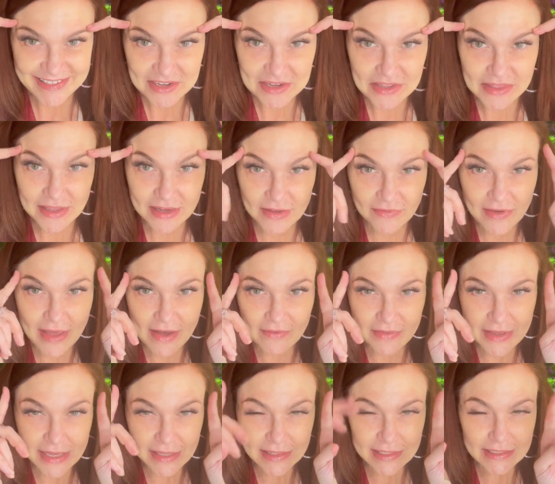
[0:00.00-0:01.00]
think of
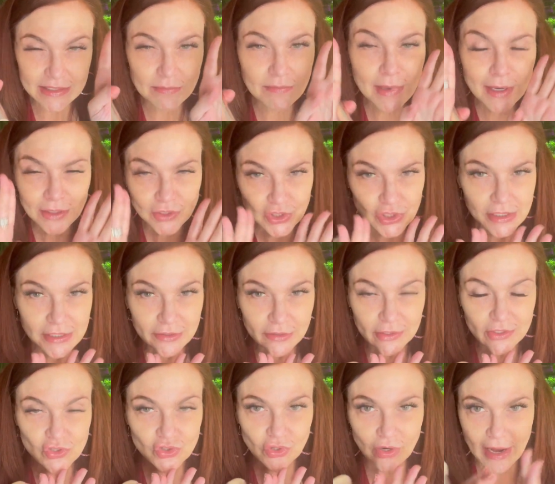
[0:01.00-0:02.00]
having this imaginary
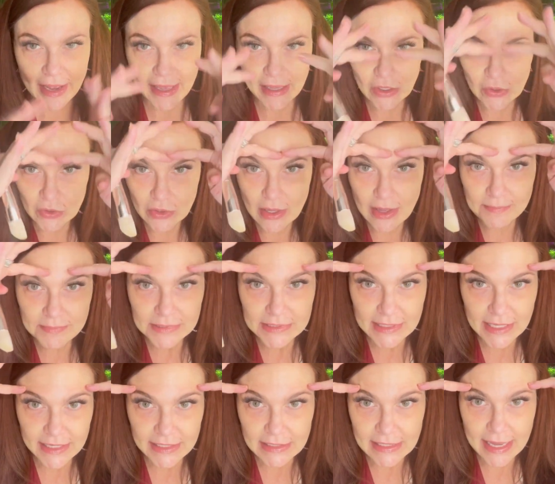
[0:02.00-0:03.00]
triangle
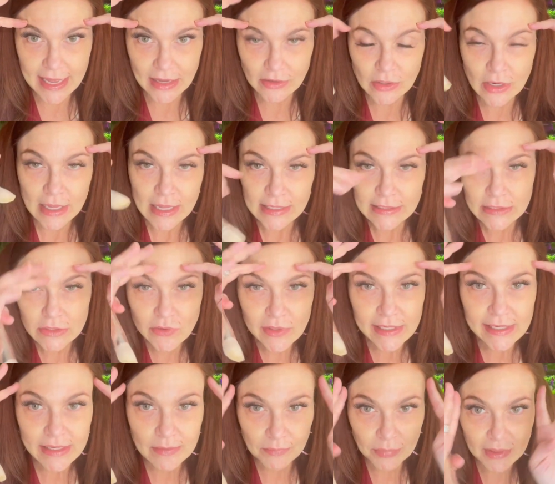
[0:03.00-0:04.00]
upside down. It's going
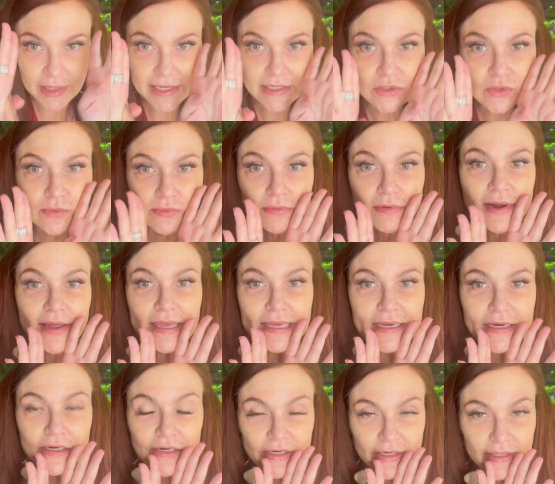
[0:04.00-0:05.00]
to get placed right
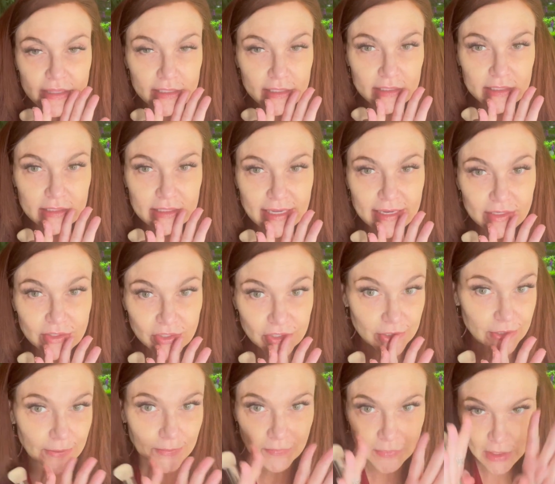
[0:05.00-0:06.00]
here in the
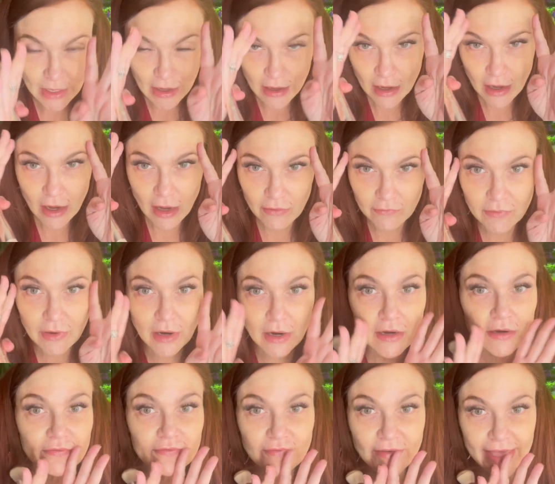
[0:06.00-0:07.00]
center of our
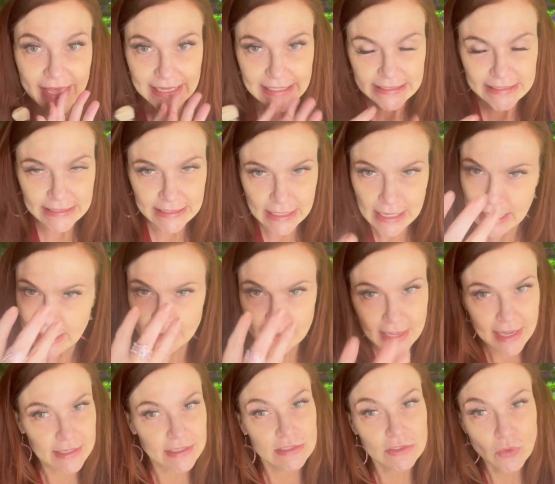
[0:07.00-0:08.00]
face, and
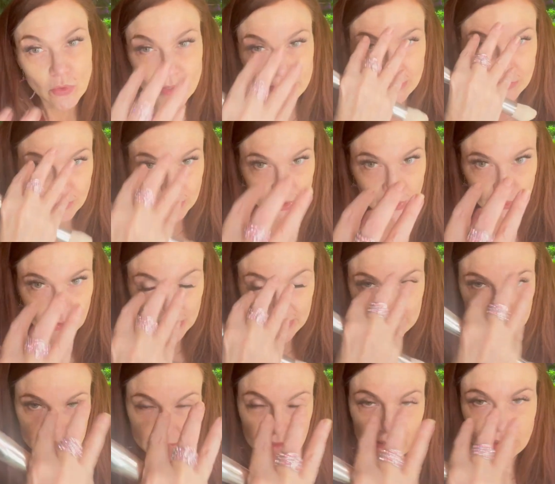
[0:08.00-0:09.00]
that is going to build
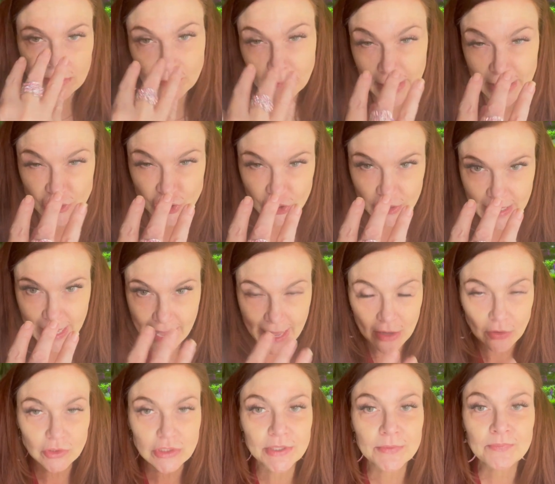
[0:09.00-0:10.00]
this dimension
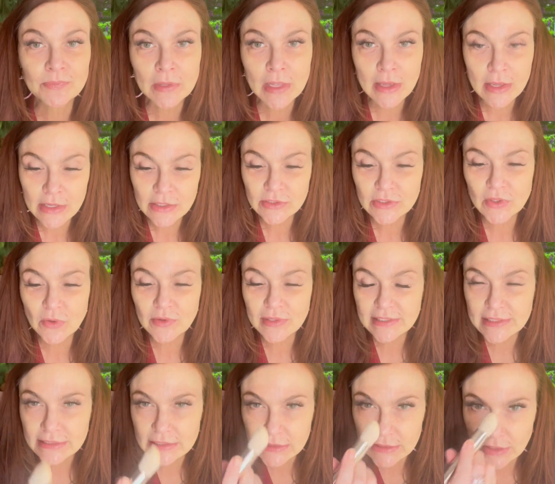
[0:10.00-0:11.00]
out. So
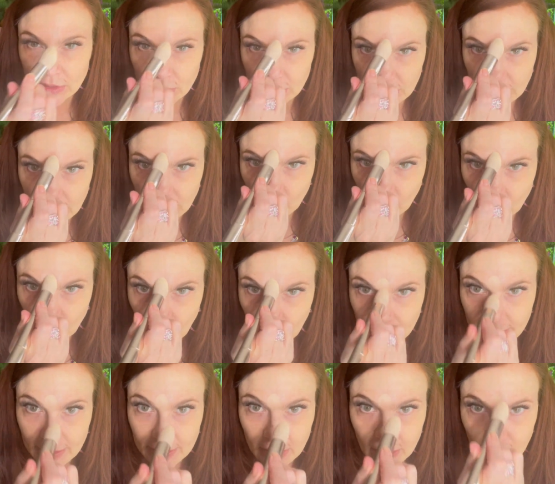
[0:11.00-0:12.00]
this is going to go
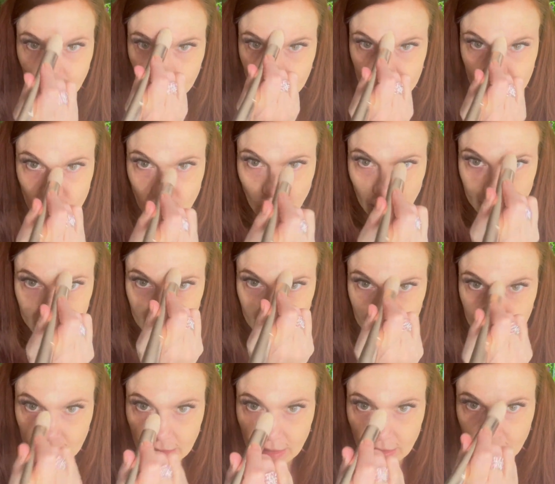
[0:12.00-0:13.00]
right here
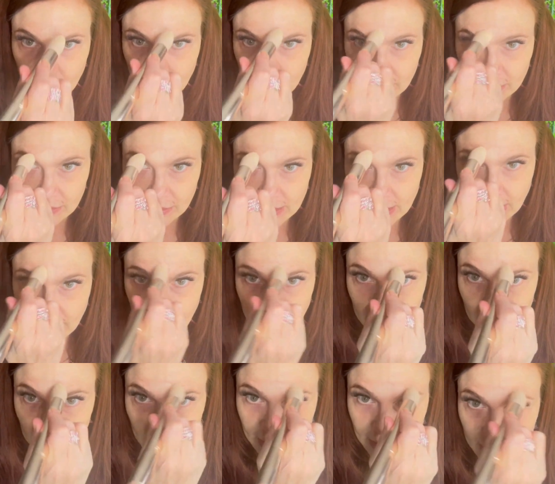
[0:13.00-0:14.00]
between the
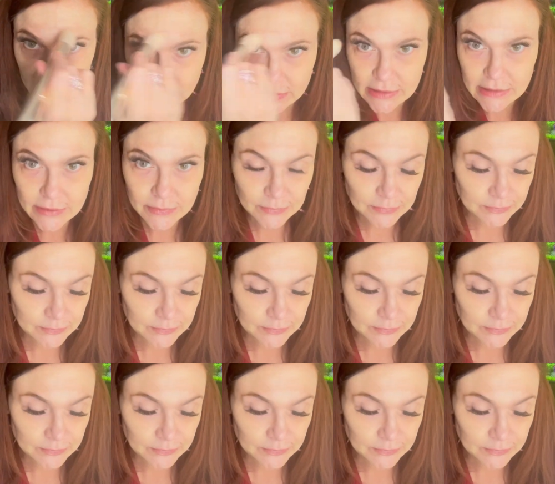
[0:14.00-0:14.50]
eyebrows.